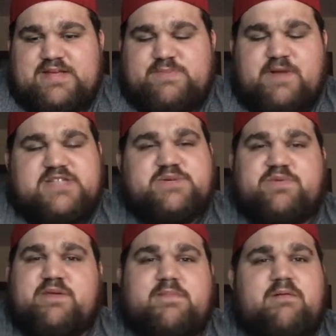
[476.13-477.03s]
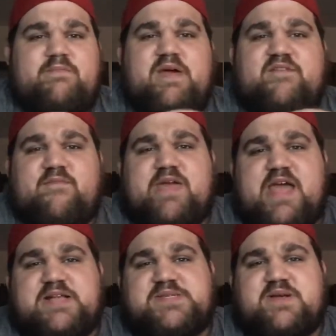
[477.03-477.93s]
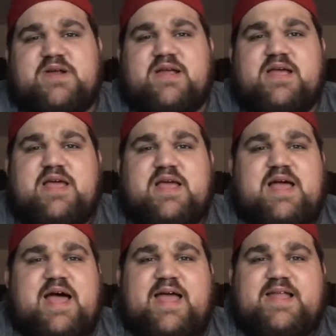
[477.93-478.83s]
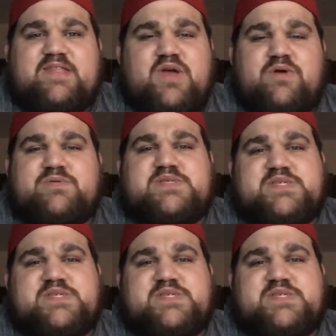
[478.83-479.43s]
Especially with him coming back from cancer, I don't